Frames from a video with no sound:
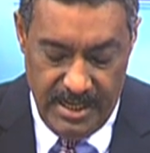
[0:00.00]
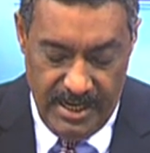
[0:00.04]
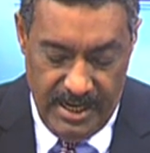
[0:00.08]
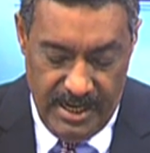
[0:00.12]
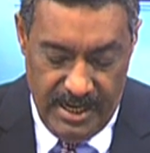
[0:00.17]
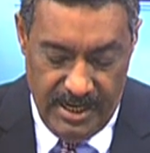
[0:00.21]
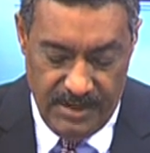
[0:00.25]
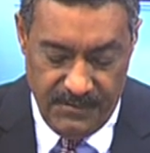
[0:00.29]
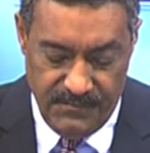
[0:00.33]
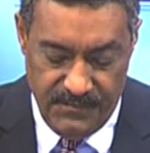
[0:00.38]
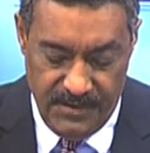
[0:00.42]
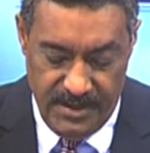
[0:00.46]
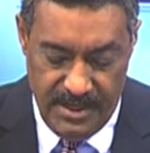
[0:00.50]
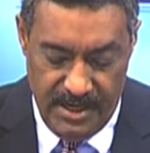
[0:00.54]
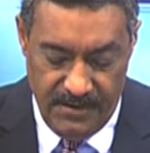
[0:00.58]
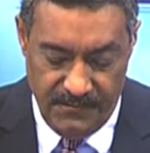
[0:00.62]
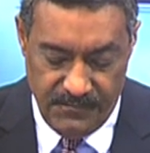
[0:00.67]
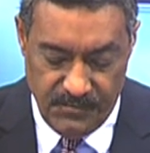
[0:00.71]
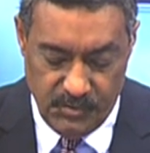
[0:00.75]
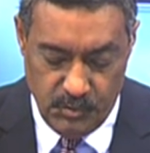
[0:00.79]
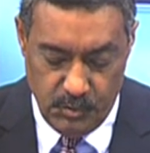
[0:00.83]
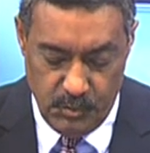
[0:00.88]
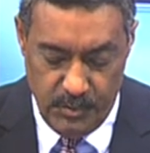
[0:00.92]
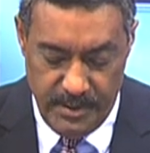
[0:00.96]
And we
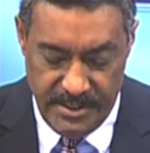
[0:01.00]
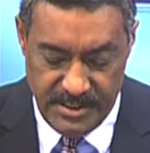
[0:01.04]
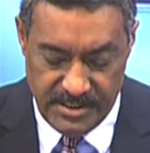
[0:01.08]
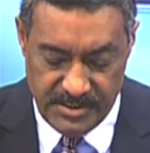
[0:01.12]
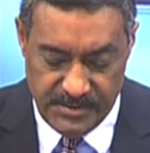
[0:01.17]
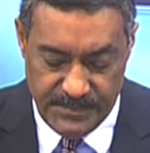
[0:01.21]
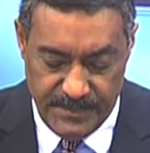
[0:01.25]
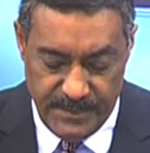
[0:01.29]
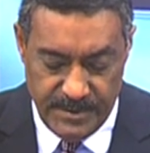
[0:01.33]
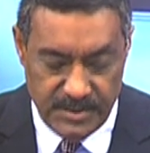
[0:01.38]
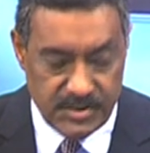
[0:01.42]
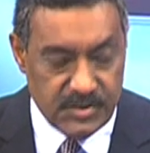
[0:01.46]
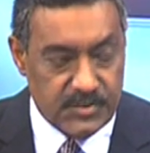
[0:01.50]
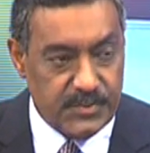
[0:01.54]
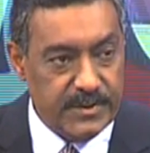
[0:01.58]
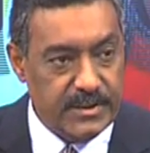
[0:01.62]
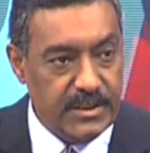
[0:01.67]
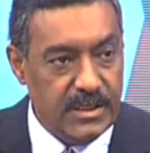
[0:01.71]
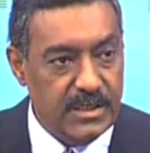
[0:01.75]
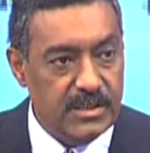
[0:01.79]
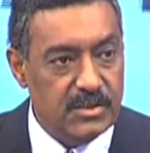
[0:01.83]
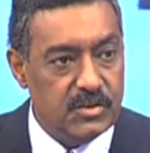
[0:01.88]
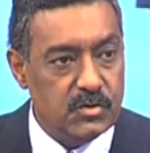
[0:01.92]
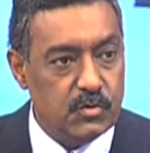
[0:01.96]
have two experts with
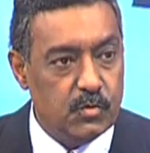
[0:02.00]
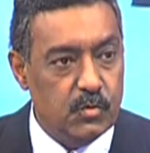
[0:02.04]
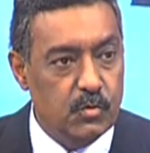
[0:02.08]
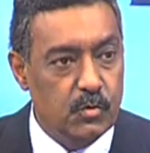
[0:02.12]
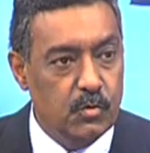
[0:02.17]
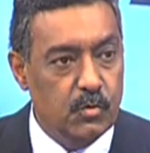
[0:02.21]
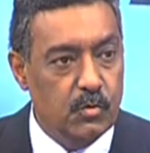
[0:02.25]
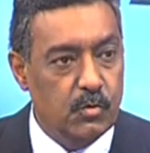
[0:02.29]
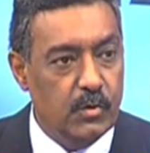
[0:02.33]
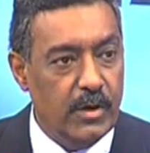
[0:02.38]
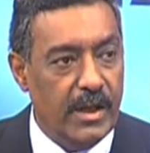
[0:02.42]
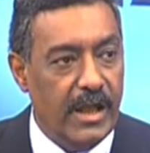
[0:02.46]
us who